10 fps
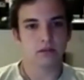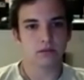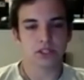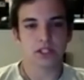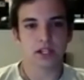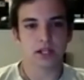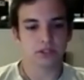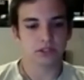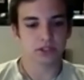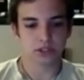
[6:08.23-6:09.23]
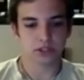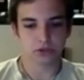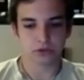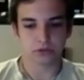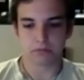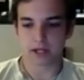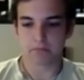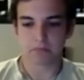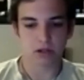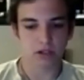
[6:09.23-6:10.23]
which allows us to buy
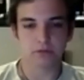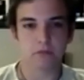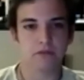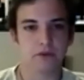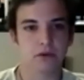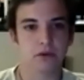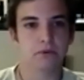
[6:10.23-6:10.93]
products from everywhere,